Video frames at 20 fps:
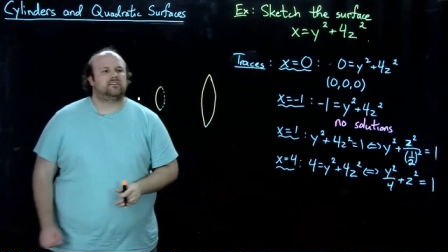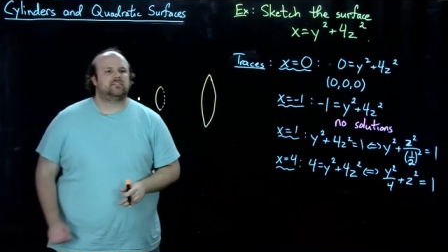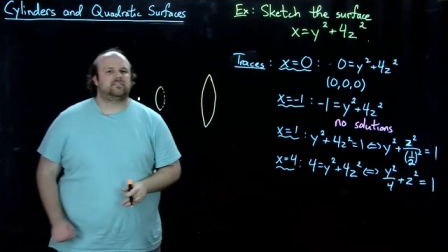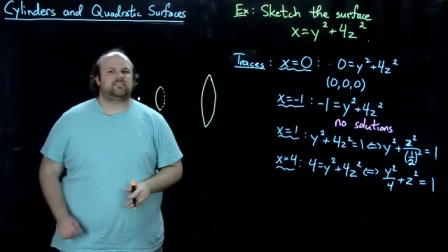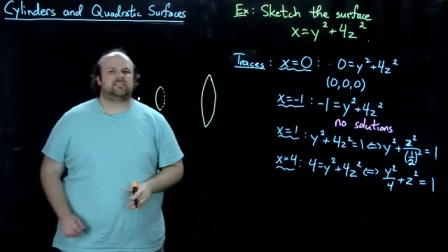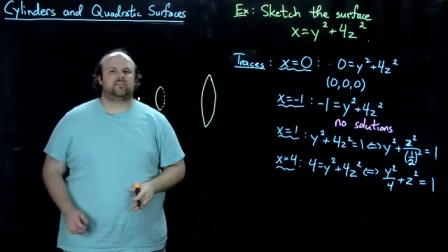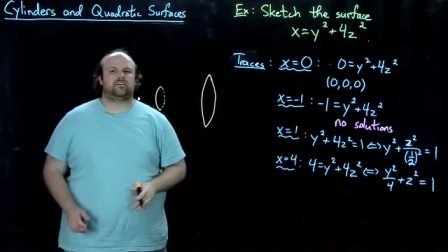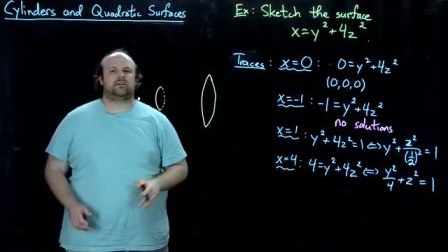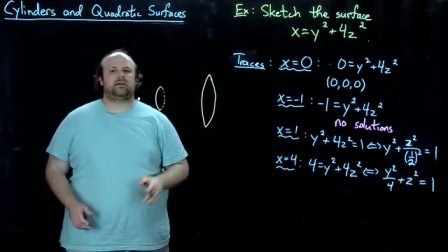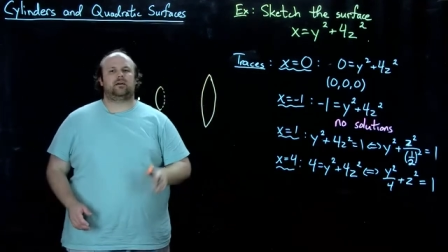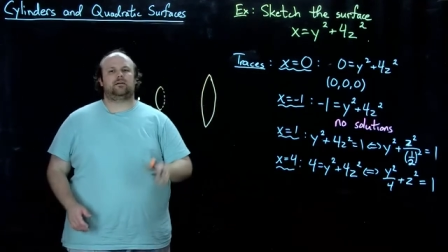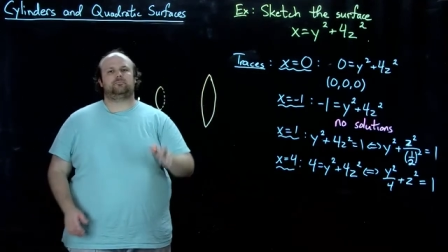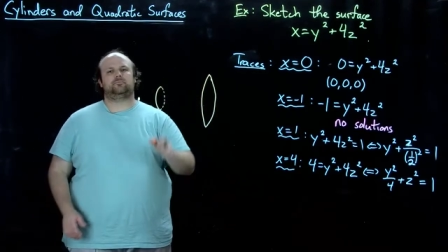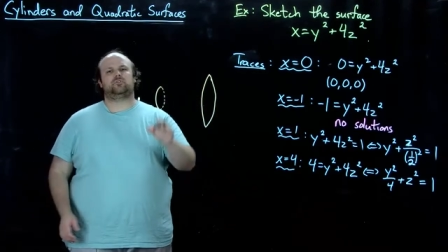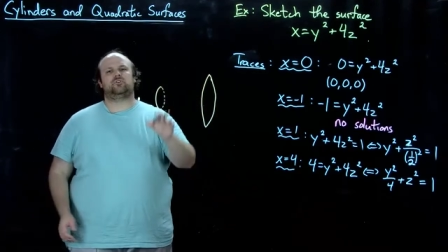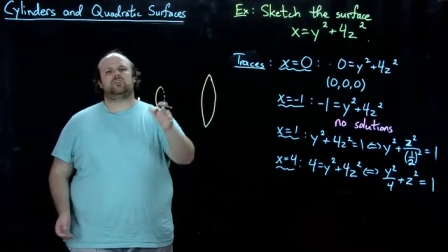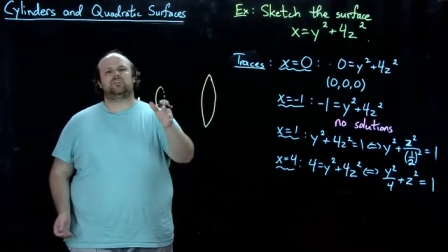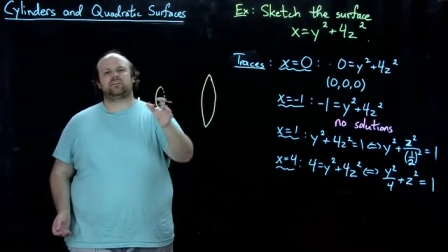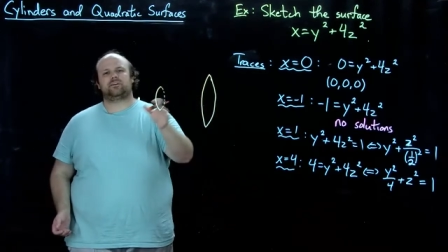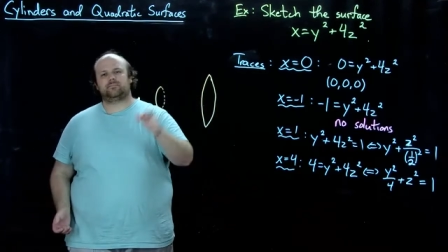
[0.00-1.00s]
So I, am
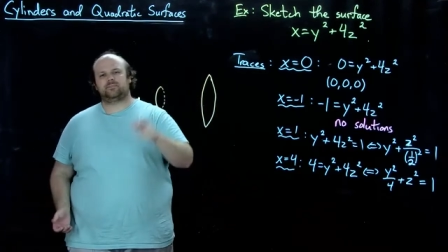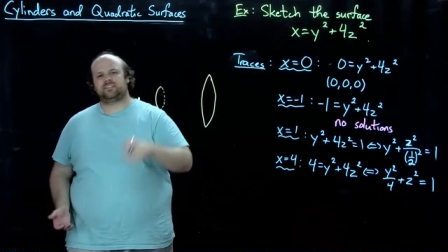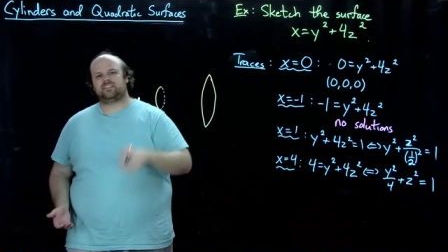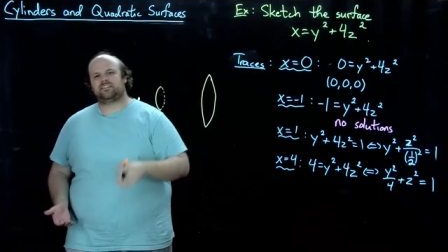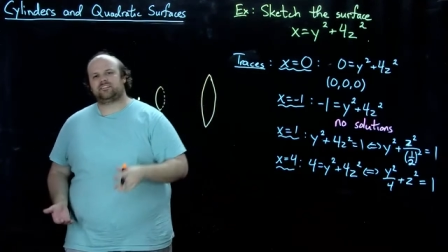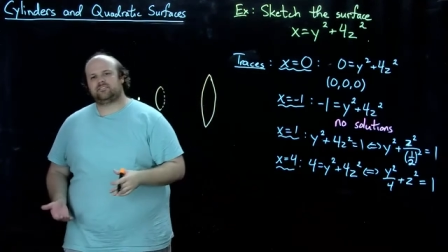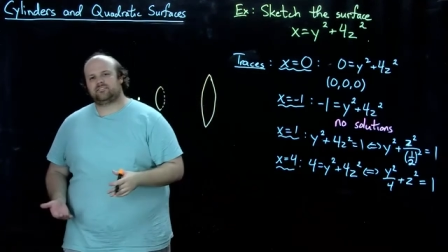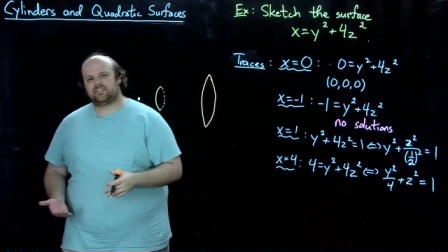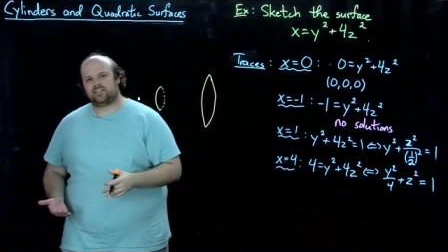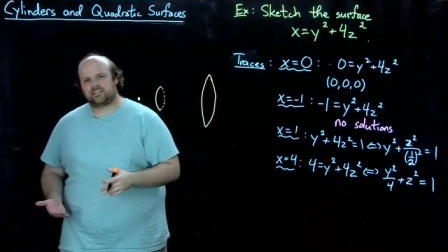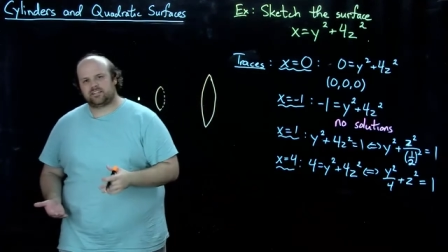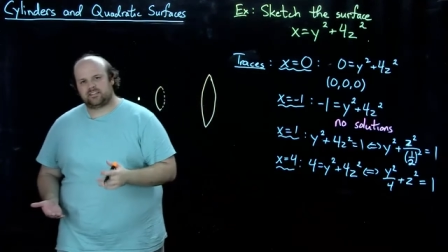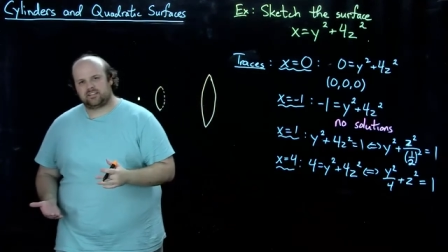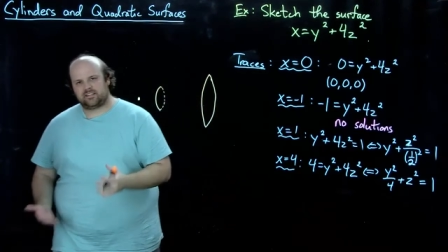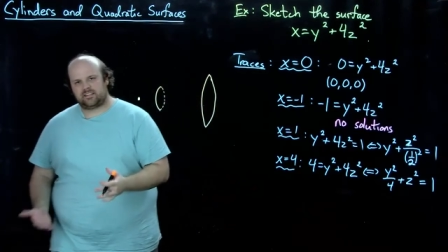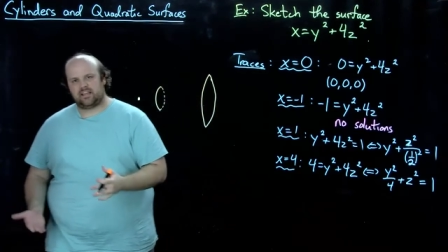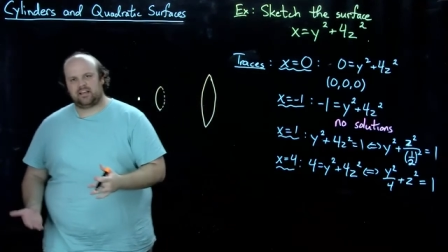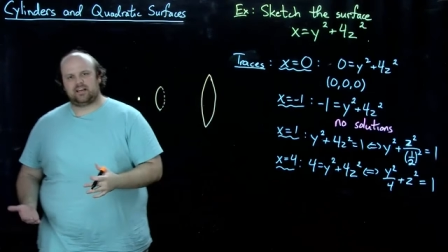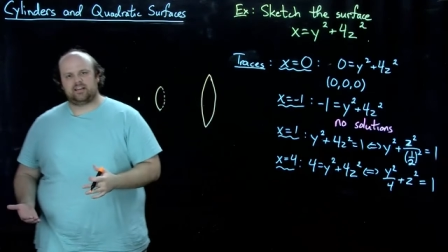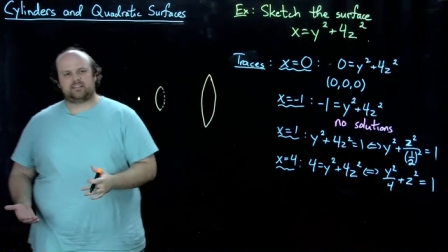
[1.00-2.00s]
drawing them a little like
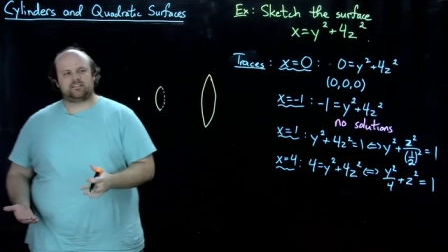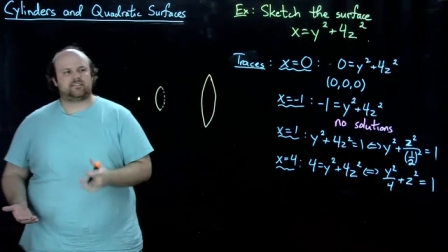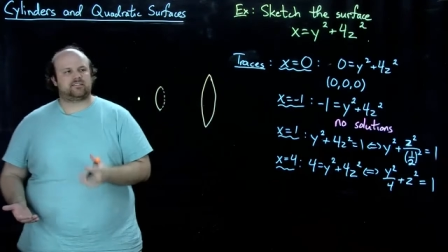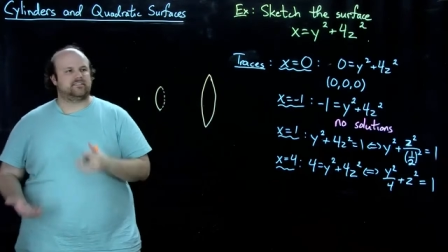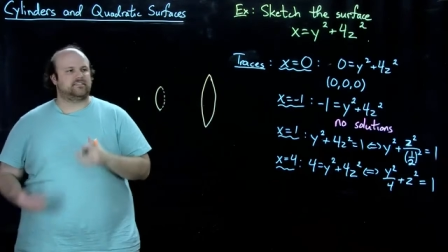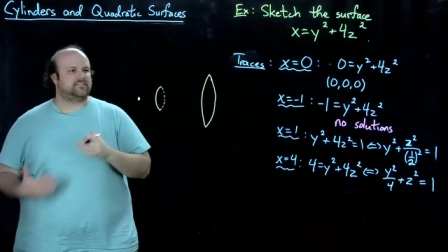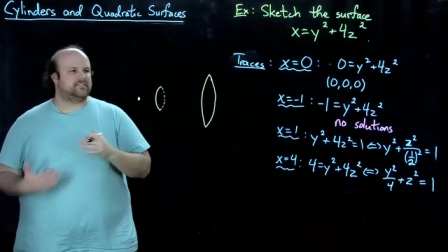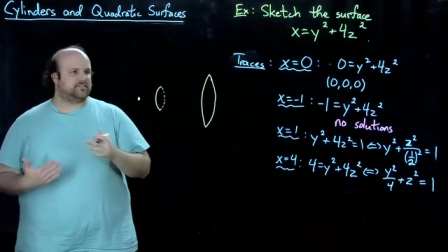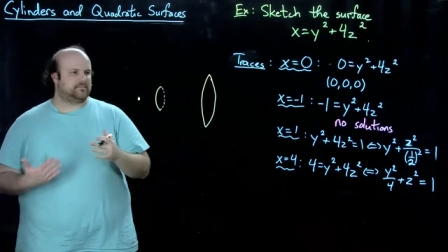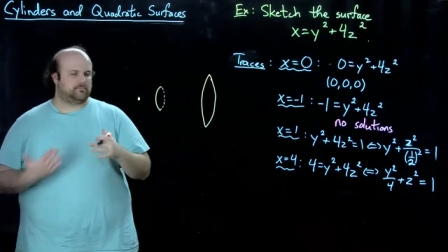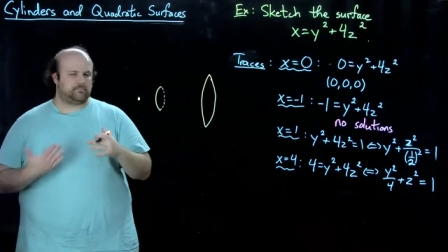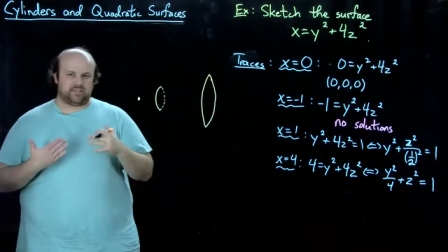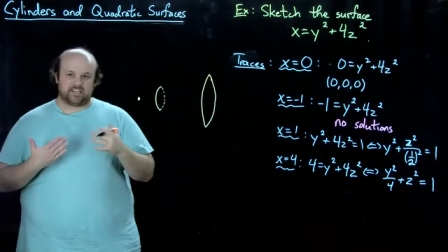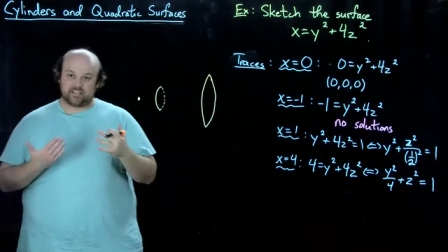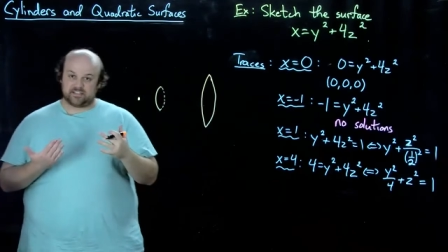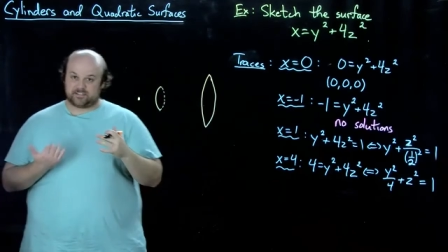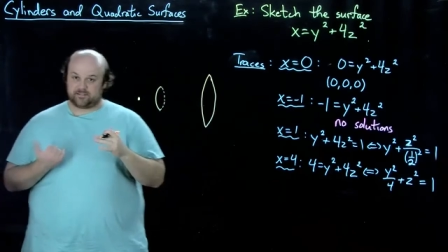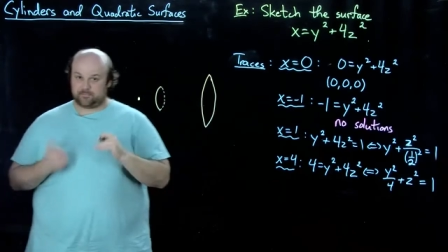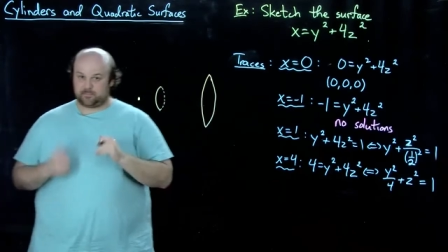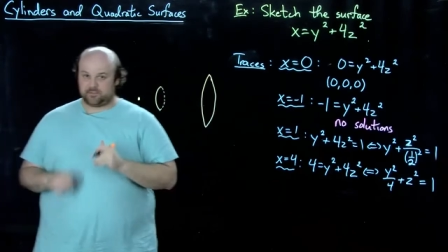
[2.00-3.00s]
that because
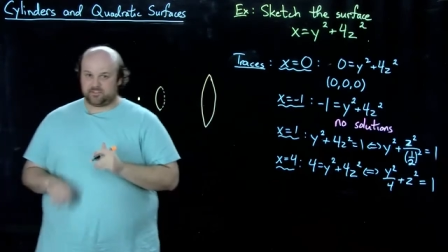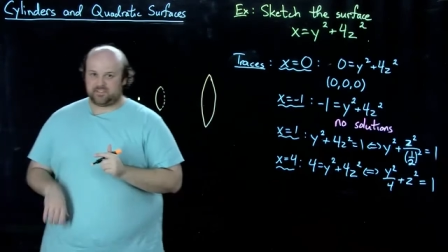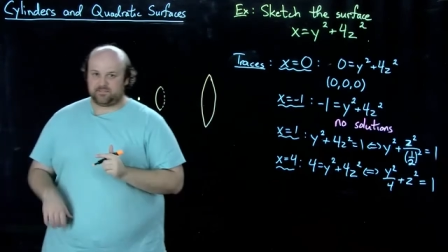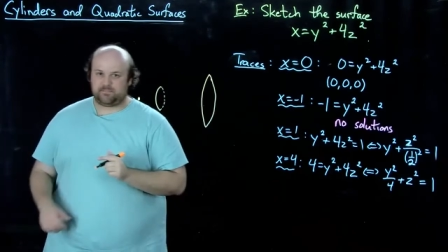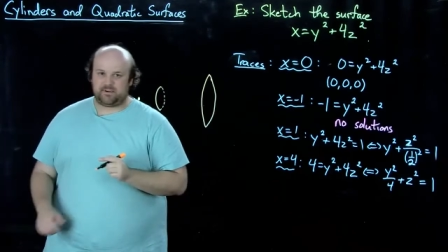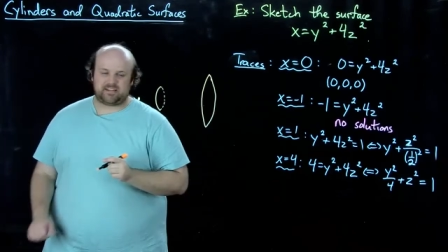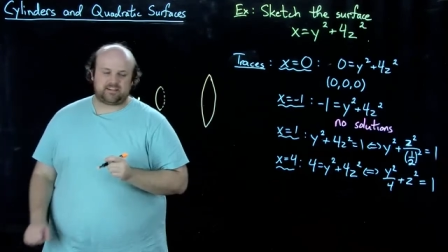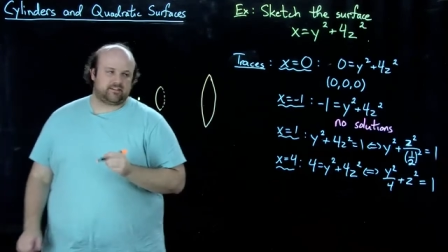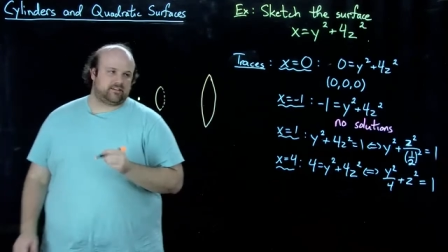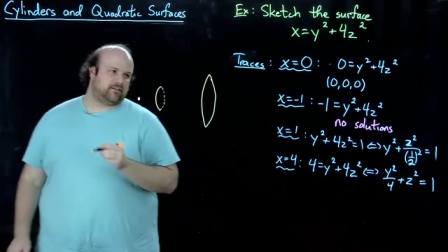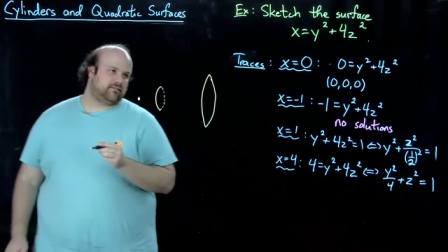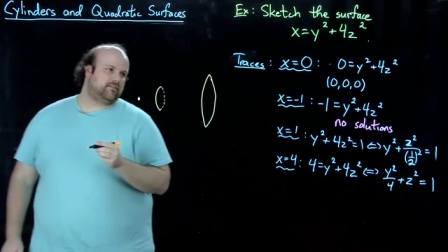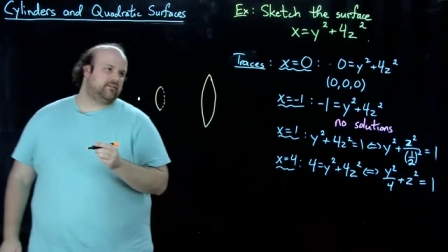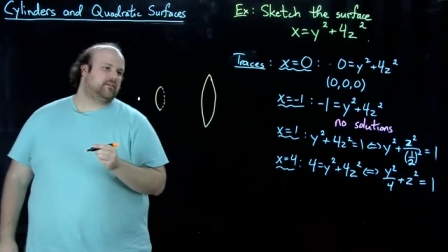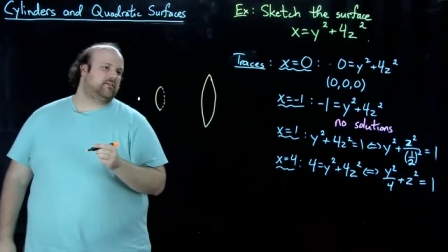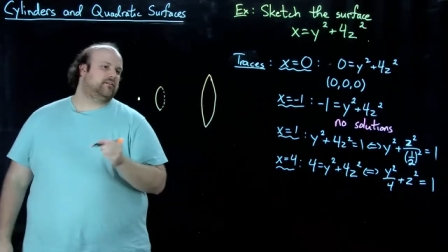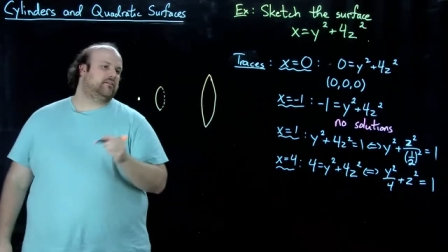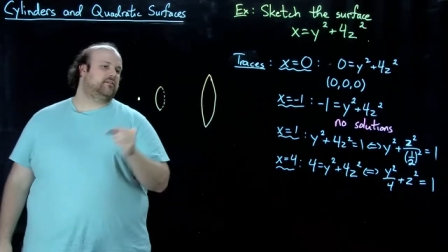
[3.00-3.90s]
because of perspective.